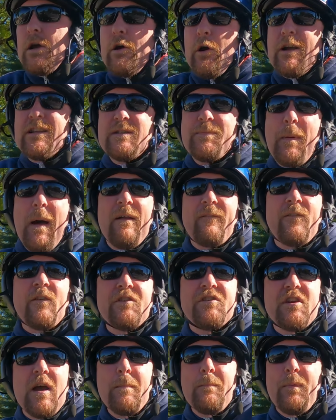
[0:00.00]
Great spot
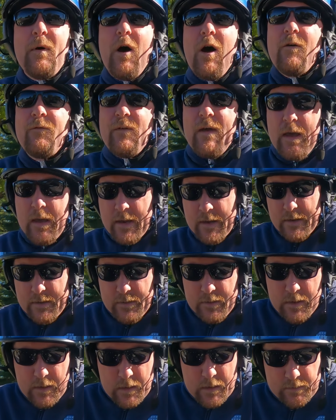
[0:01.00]
for jump off.
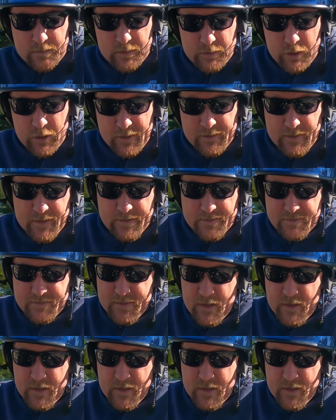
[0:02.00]
And so look at this.